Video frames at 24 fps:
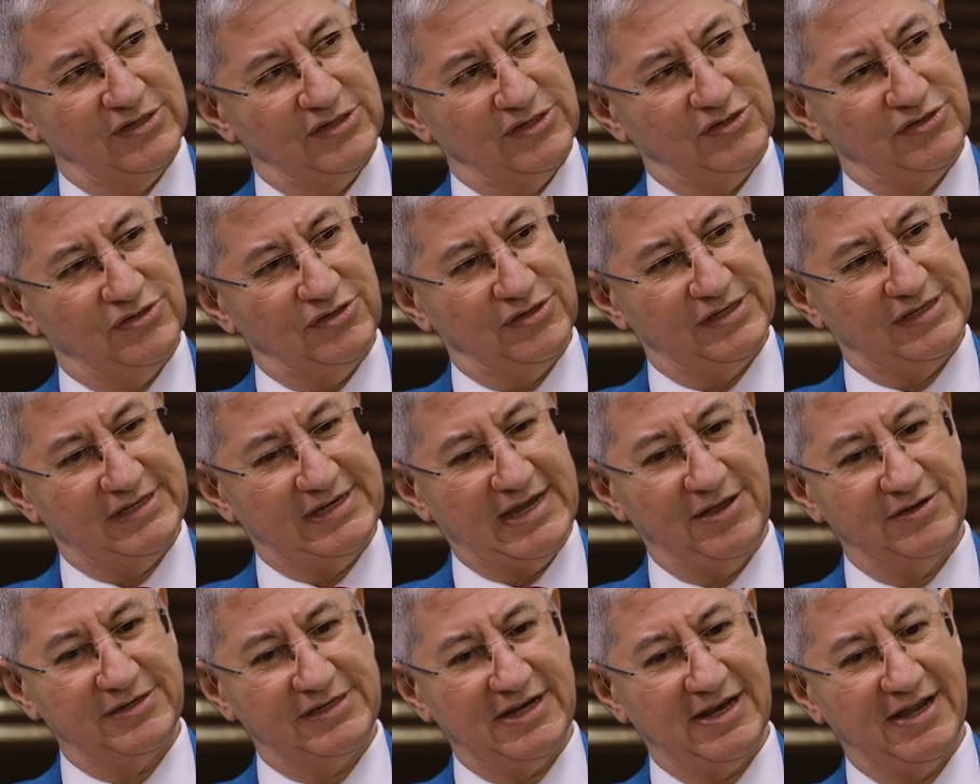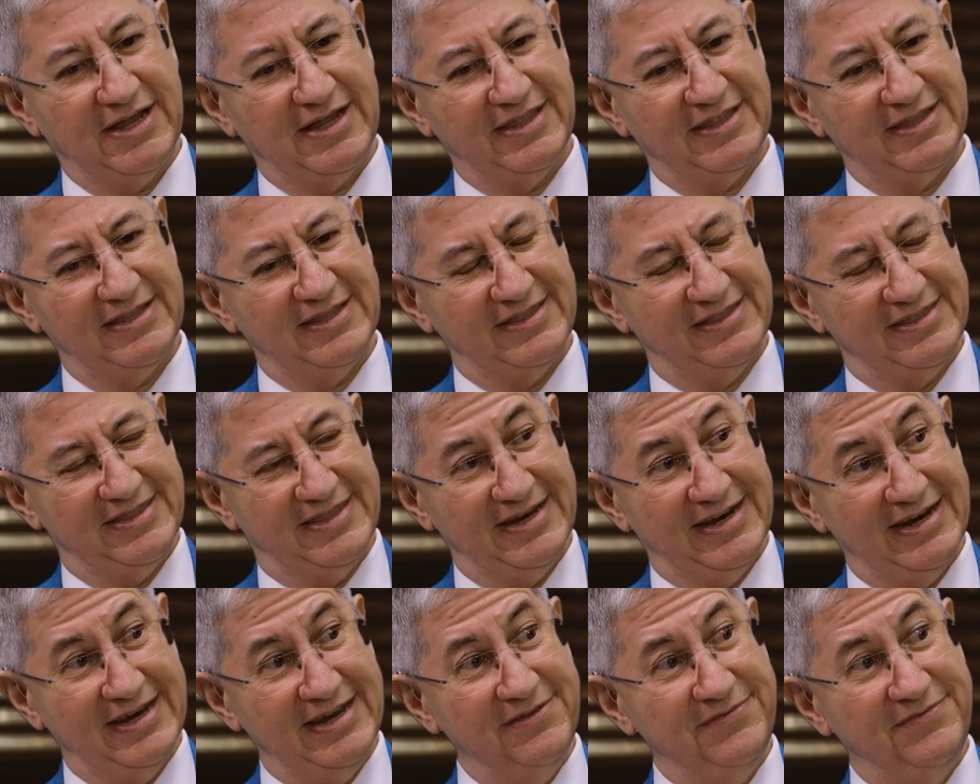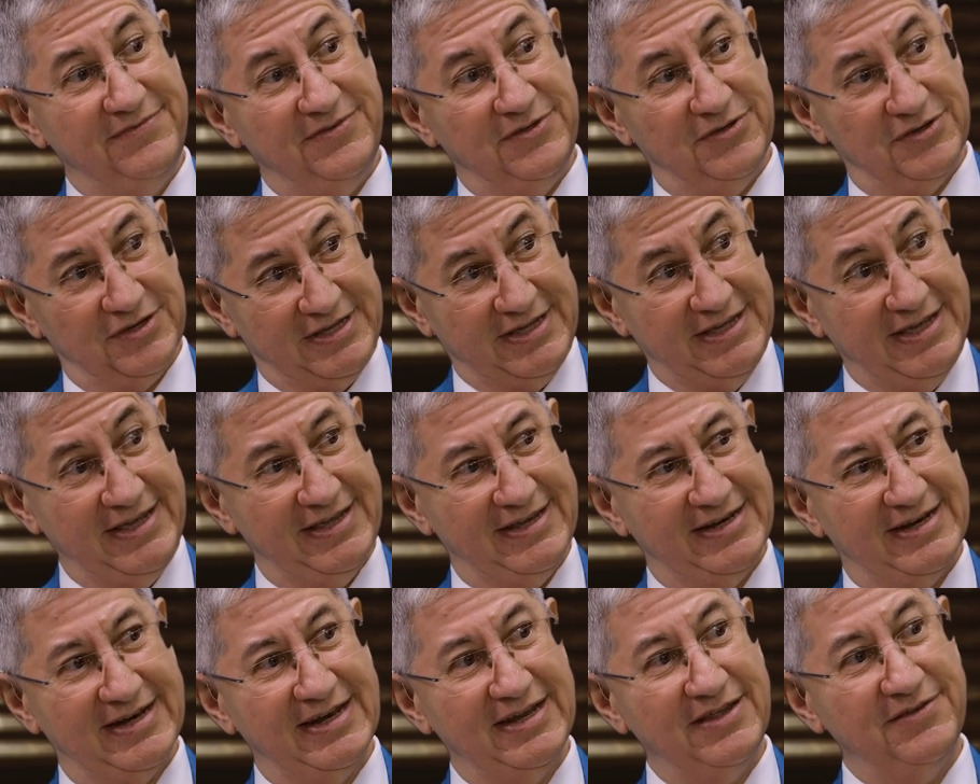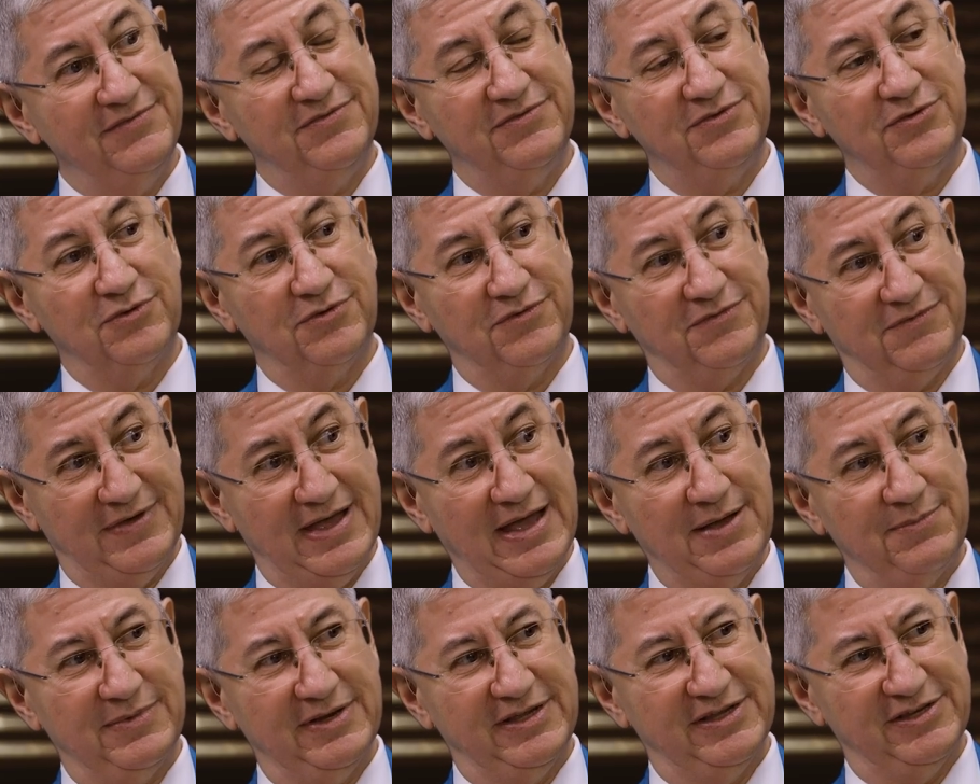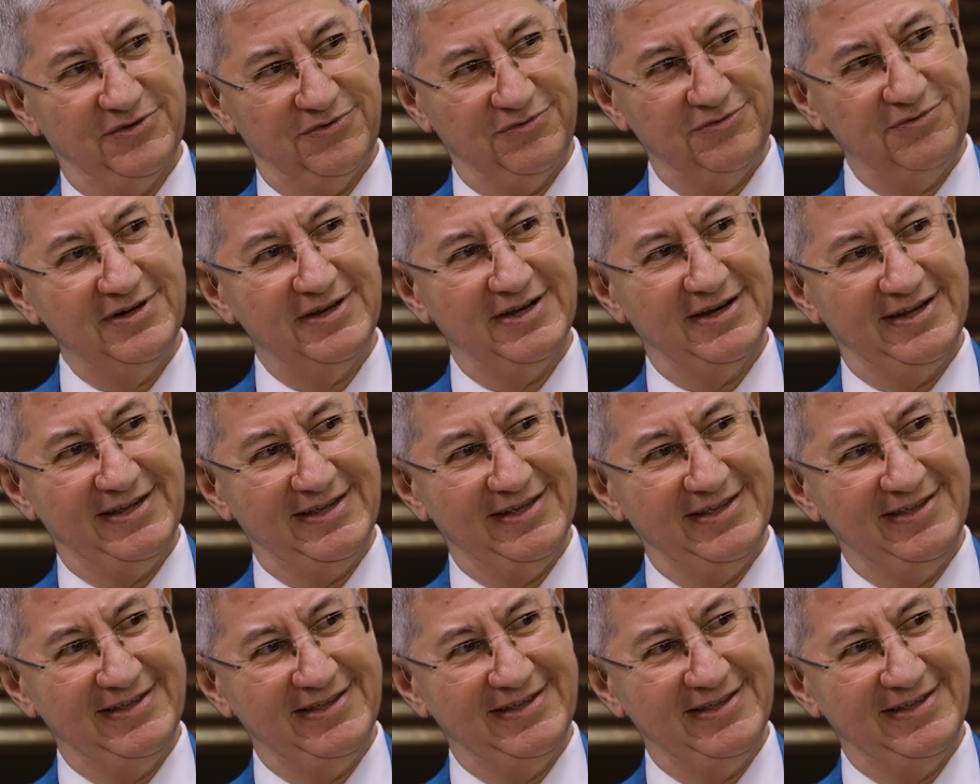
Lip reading: So it sounds like the live for your kid, live for your family is really